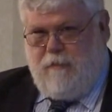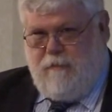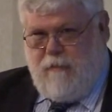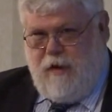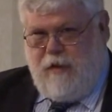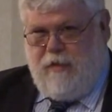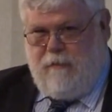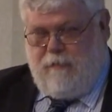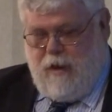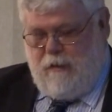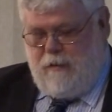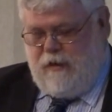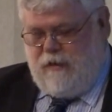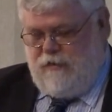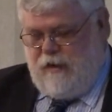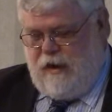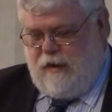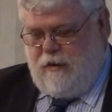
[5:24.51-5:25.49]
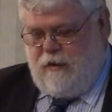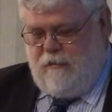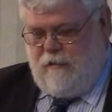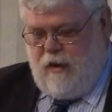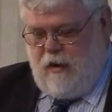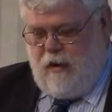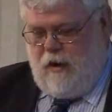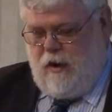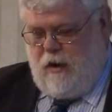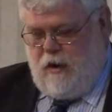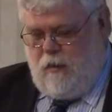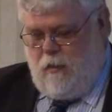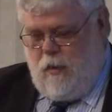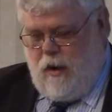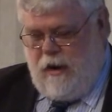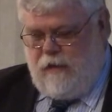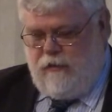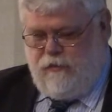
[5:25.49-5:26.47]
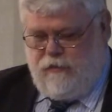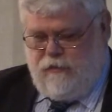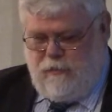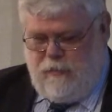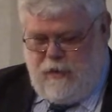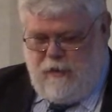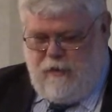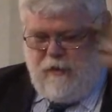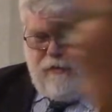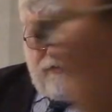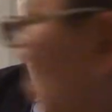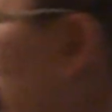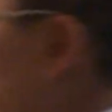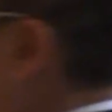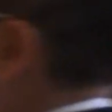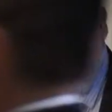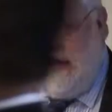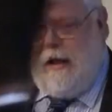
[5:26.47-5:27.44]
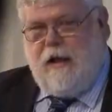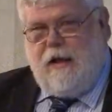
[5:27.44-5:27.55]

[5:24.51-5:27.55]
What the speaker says: by the public sector of alcohol, wines, and spirits, and